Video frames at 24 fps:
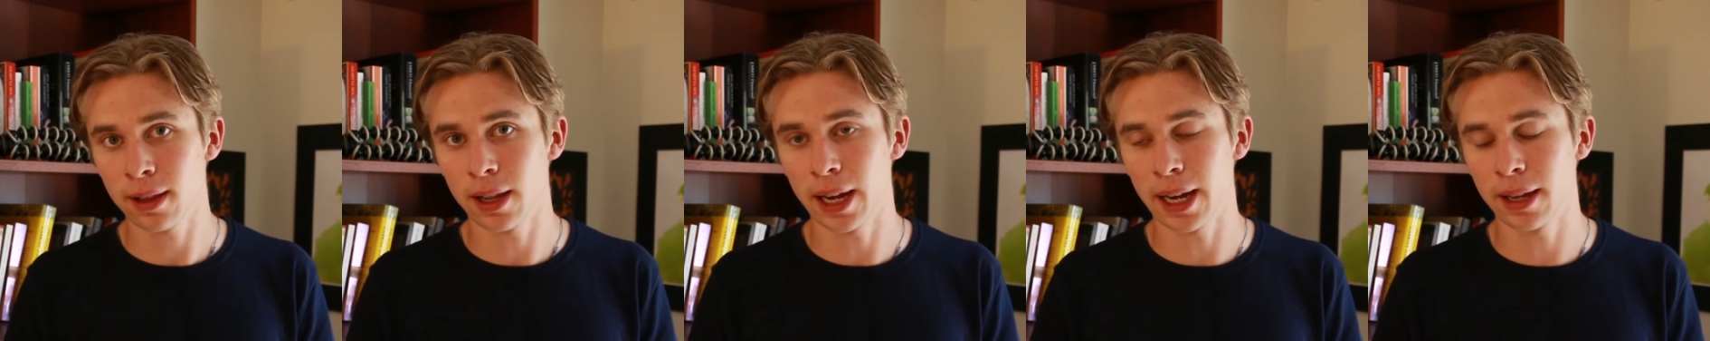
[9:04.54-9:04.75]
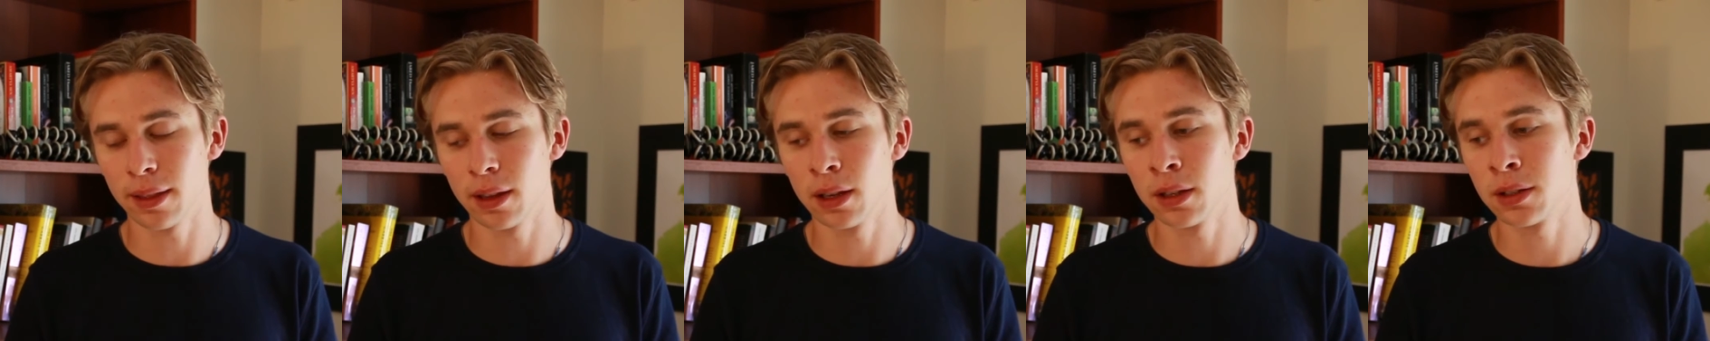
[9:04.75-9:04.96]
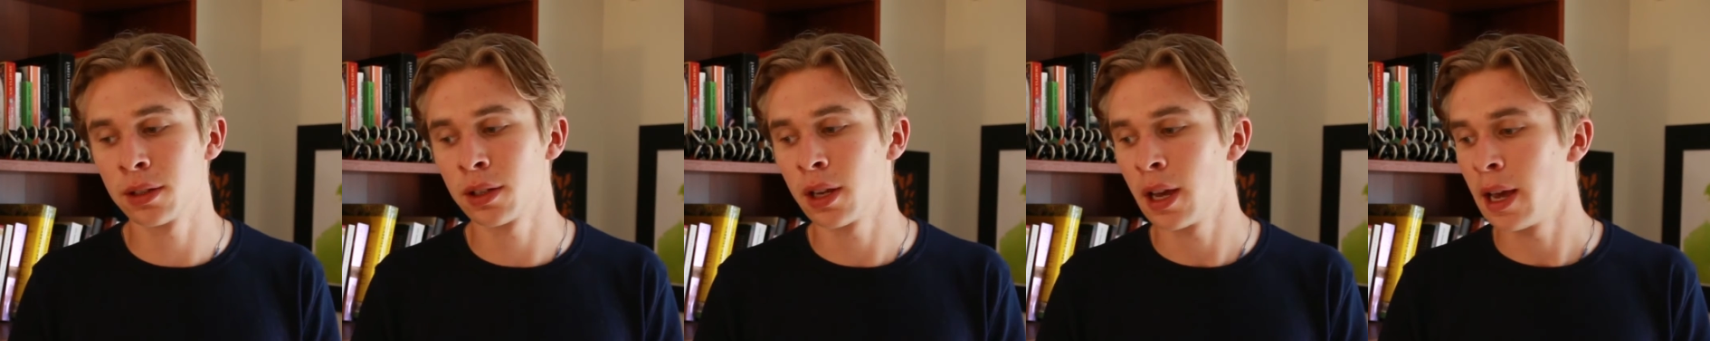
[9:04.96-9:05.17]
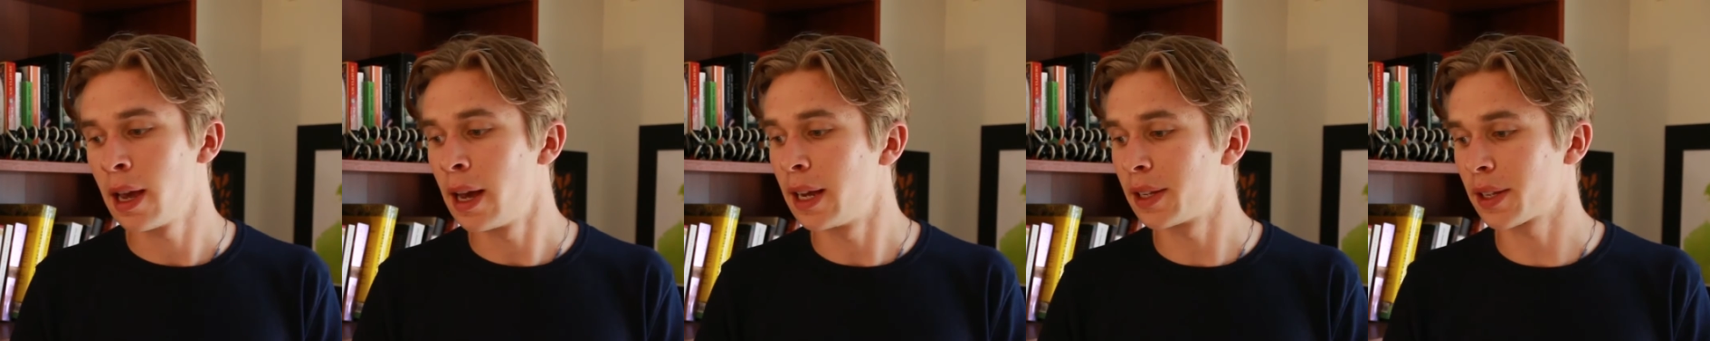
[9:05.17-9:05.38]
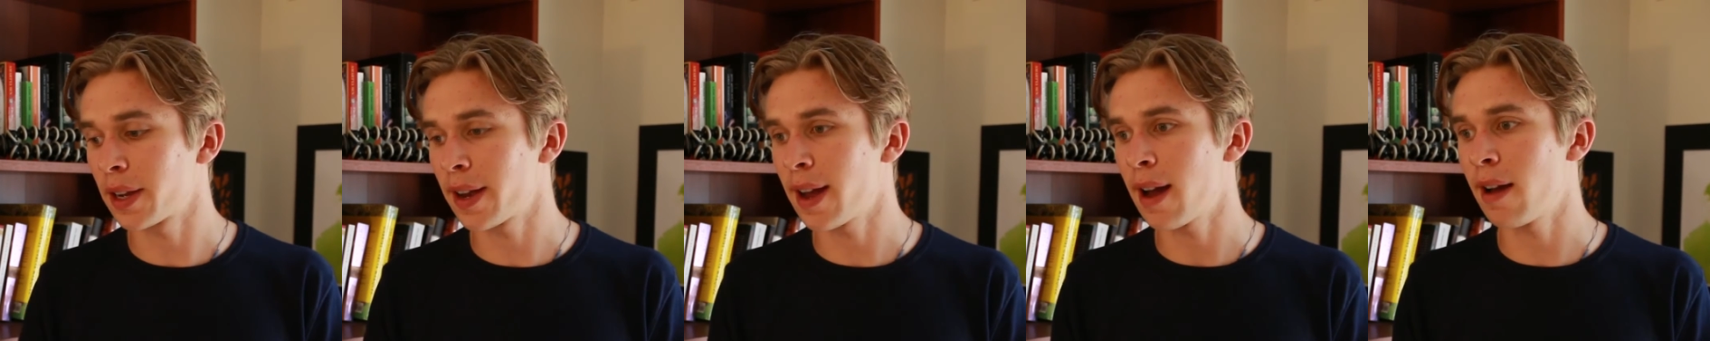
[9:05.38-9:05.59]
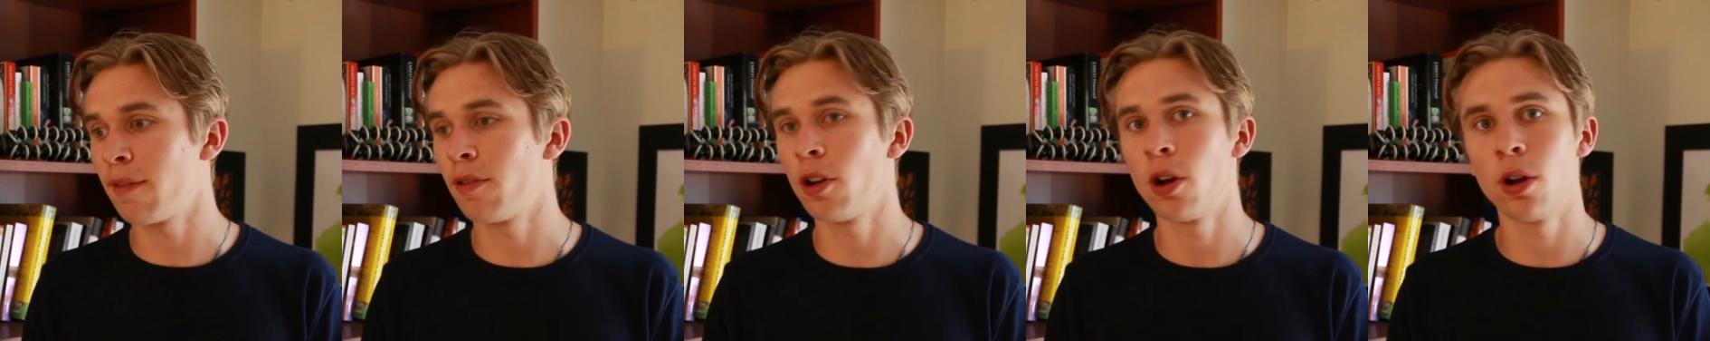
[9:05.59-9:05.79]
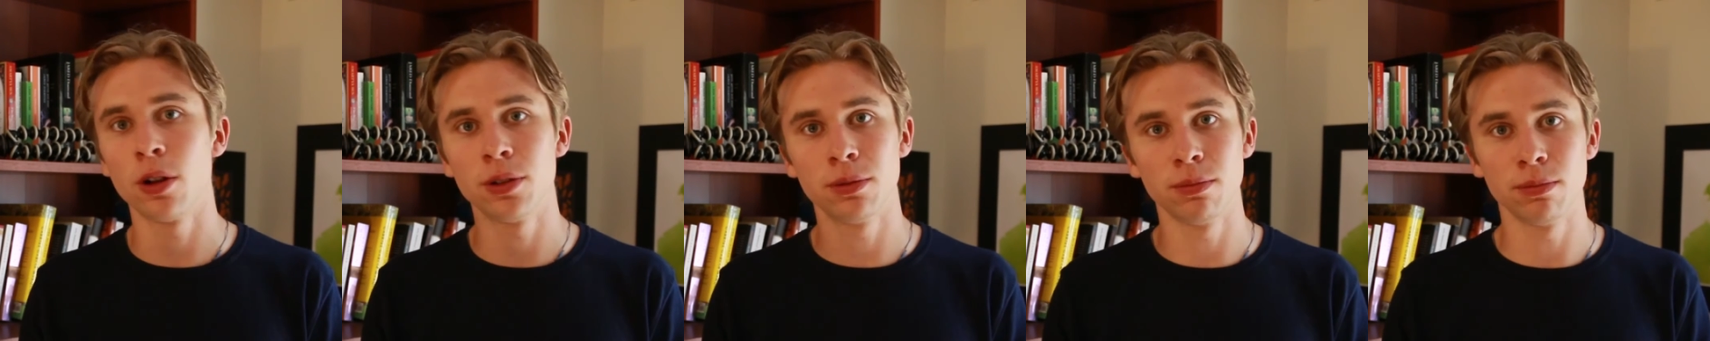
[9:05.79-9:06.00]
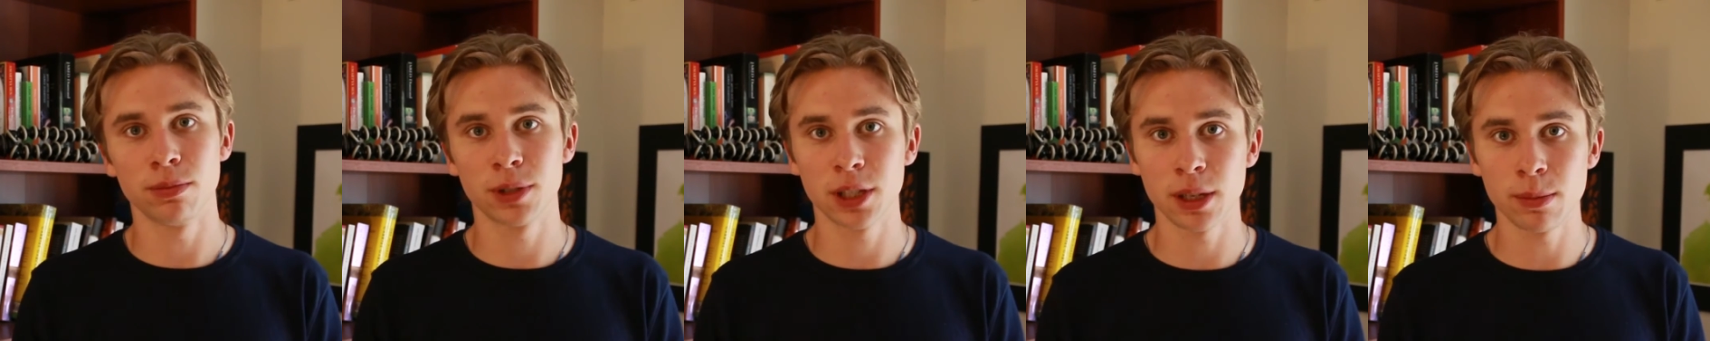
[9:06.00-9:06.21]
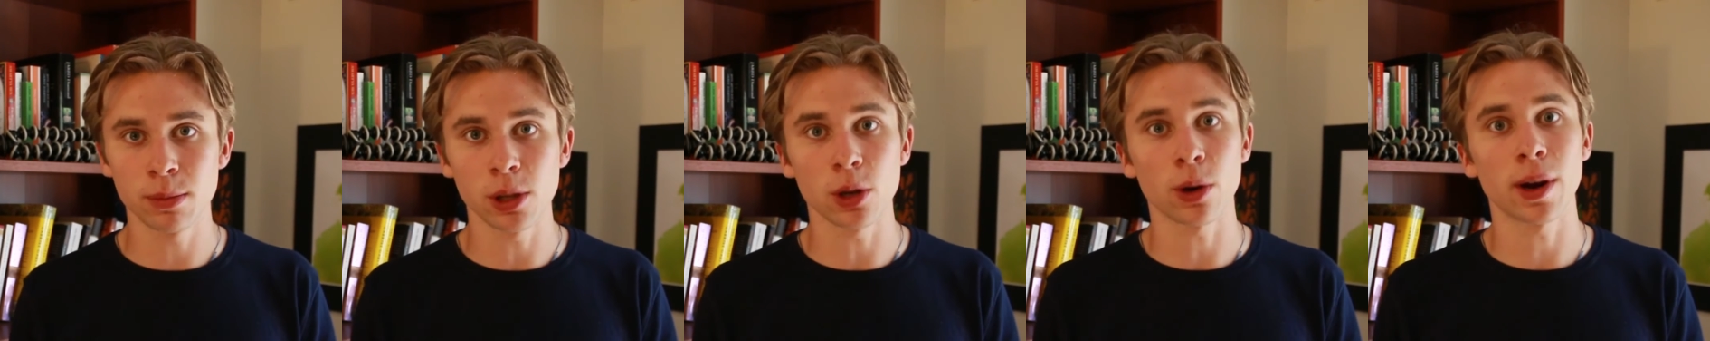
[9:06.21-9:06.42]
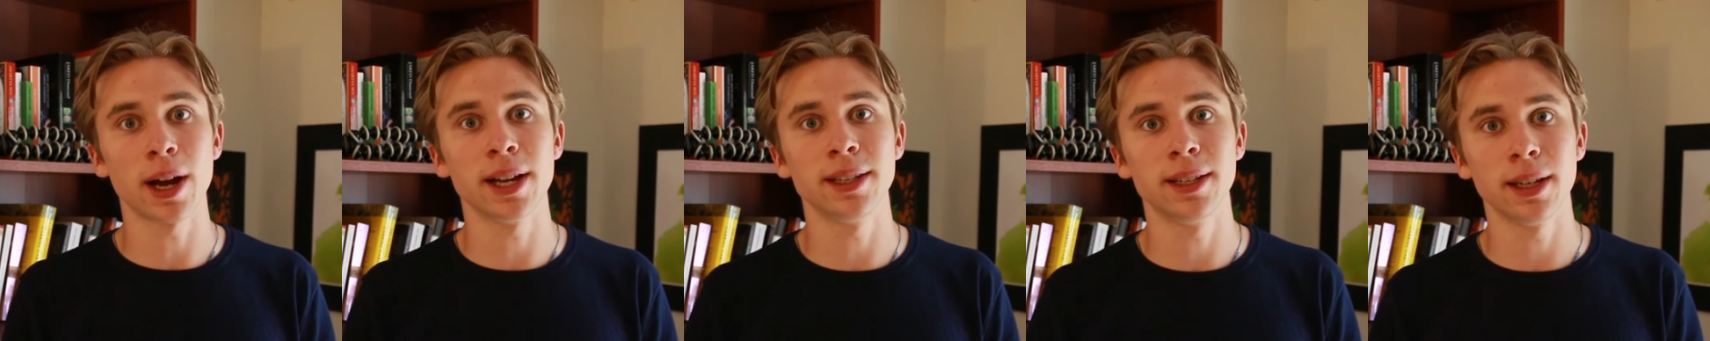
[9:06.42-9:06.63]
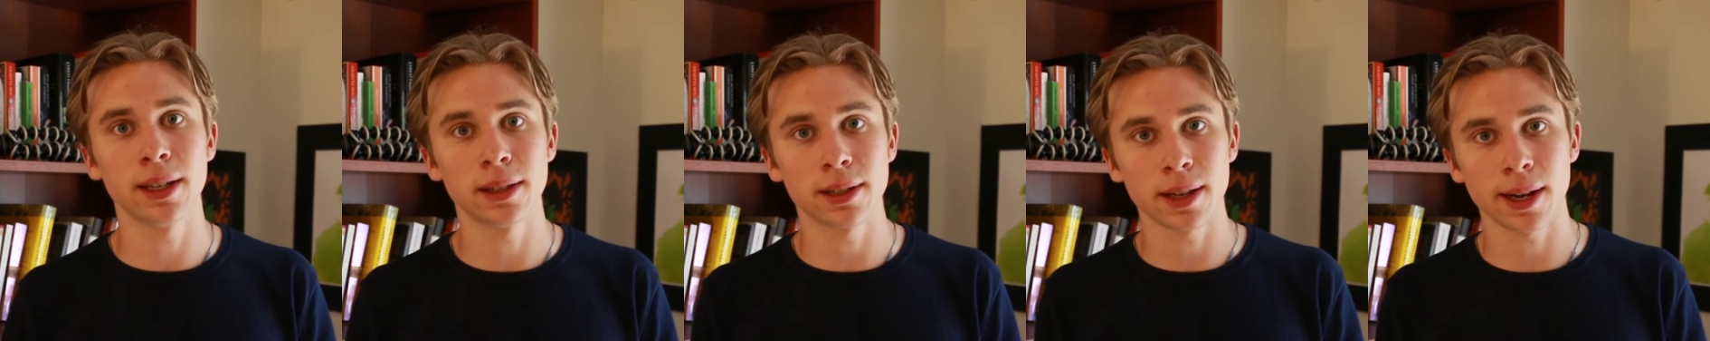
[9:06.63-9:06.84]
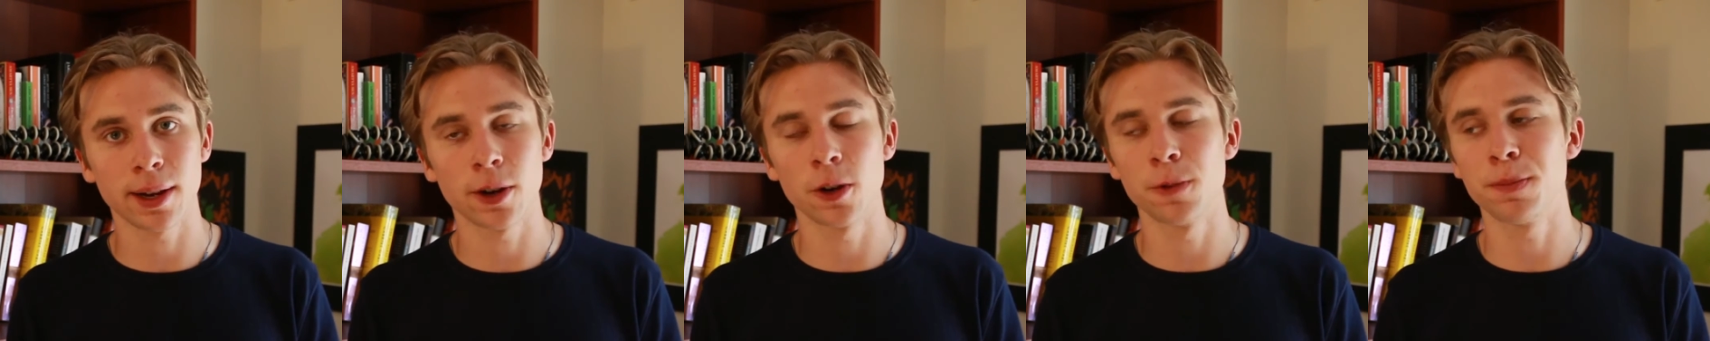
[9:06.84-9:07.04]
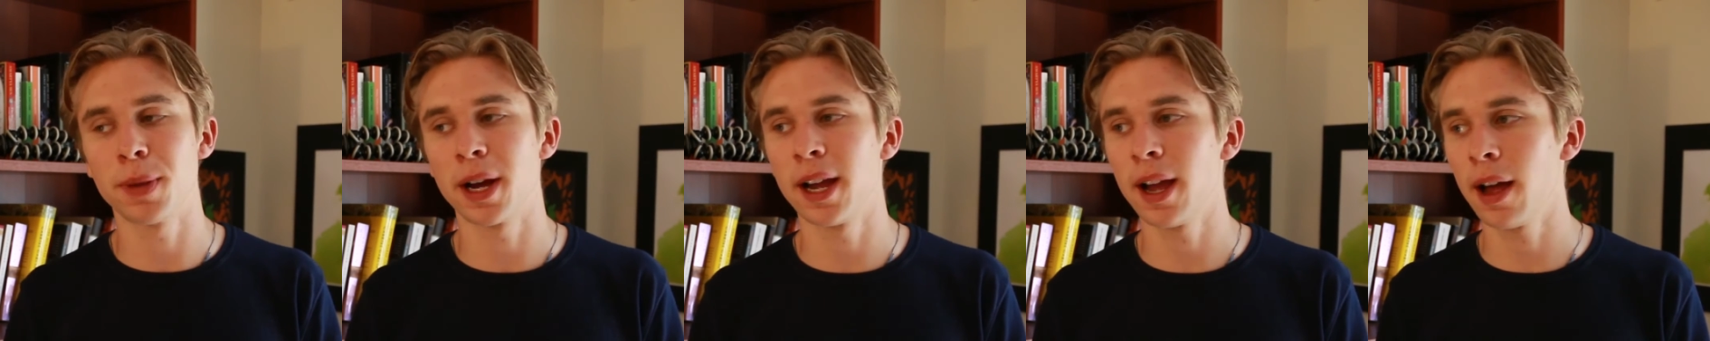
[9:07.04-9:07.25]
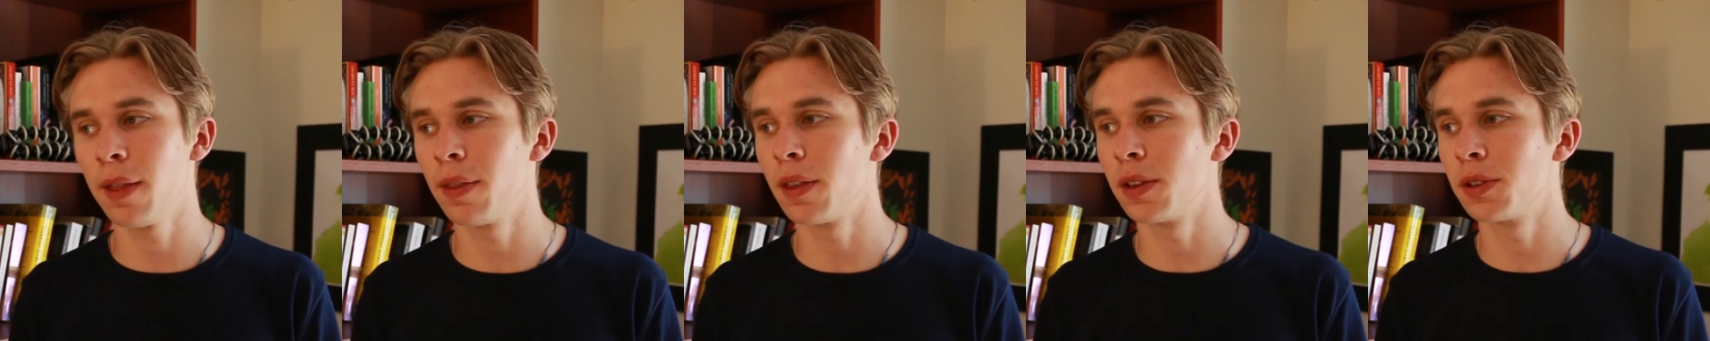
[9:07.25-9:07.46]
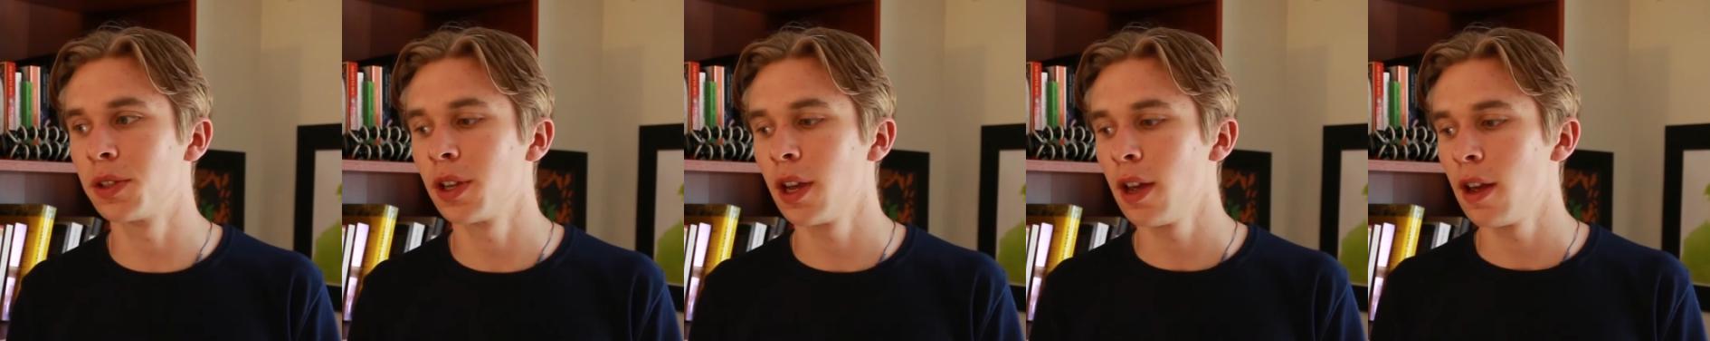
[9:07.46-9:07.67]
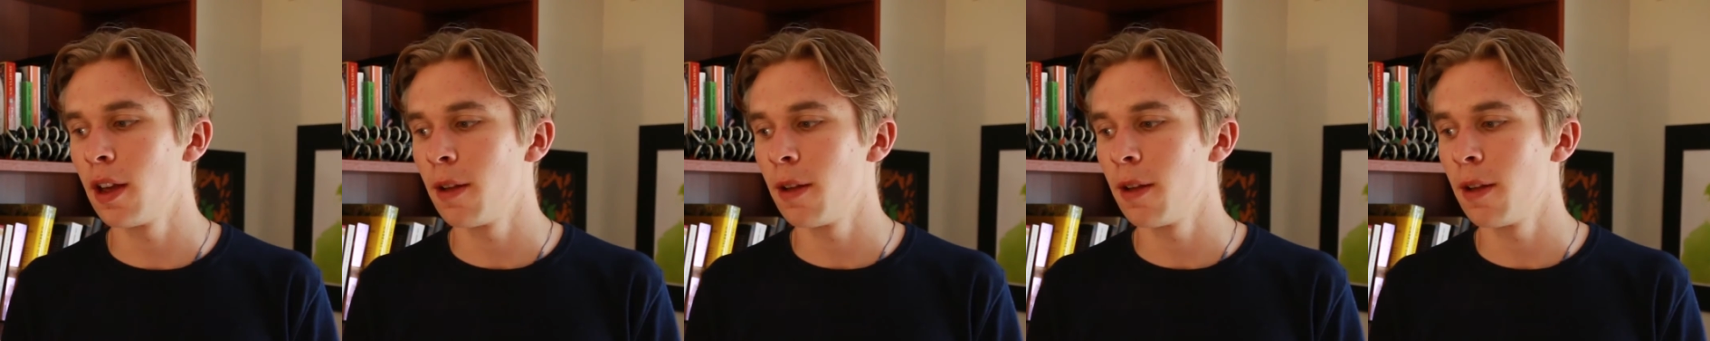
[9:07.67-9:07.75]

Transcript: like this, as I have heard similar ideas echoed by others,